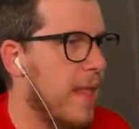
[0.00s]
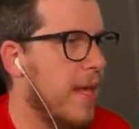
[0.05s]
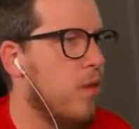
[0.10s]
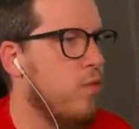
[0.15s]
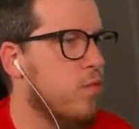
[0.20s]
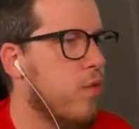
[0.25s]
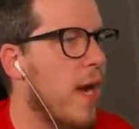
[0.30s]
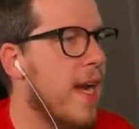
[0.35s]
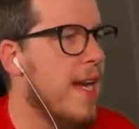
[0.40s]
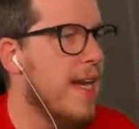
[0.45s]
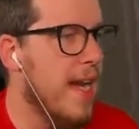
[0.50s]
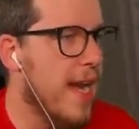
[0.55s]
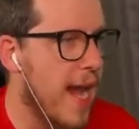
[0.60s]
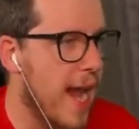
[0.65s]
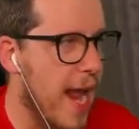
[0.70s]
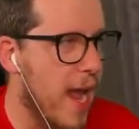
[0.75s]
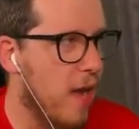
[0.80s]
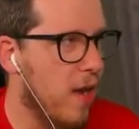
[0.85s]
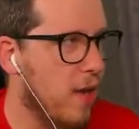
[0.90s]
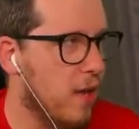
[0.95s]
right
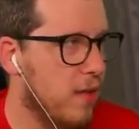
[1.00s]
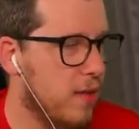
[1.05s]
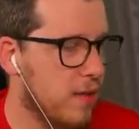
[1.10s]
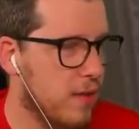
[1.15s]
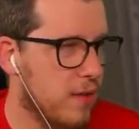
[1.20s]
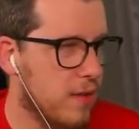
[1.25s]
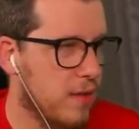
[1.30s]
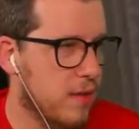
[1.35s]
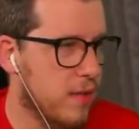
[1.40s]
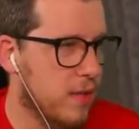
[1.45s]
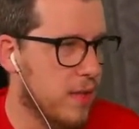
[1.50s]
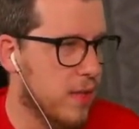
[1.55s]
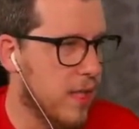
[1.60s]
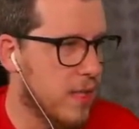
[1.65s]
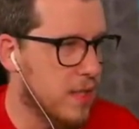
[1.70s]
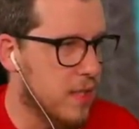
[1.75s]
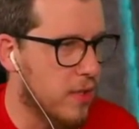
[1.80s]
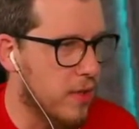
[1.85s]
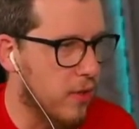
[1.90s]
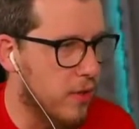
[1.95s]
now,
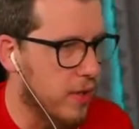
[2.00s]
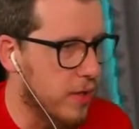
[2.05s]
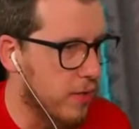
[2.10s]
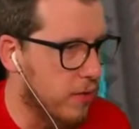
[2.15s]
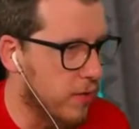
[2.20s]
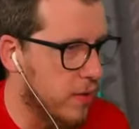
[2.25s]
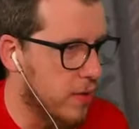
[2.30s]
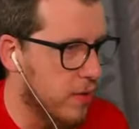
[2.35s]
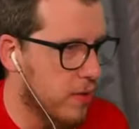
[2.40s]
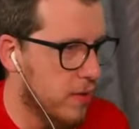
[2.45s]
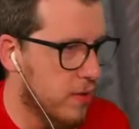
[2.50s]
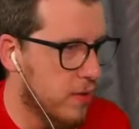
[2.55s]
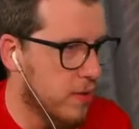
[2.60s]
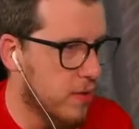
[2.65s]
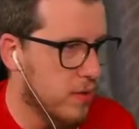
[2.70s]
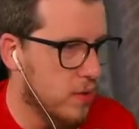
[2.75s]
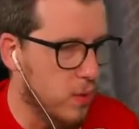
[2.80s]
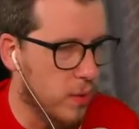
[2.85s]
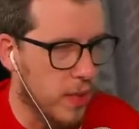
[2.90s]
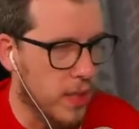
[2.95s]
as a 30-year-old,
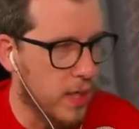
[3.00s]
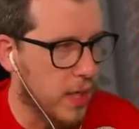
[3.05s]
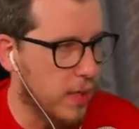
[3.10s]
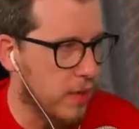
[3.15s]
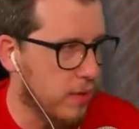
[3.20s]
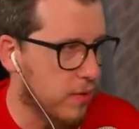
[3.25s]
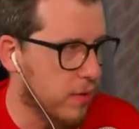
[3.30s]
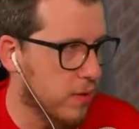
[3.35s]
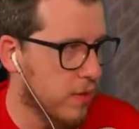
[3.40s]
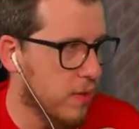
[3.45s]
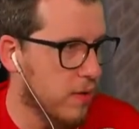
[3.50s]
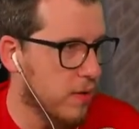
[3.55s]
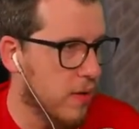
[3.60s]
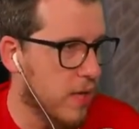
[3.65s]
29-year-old,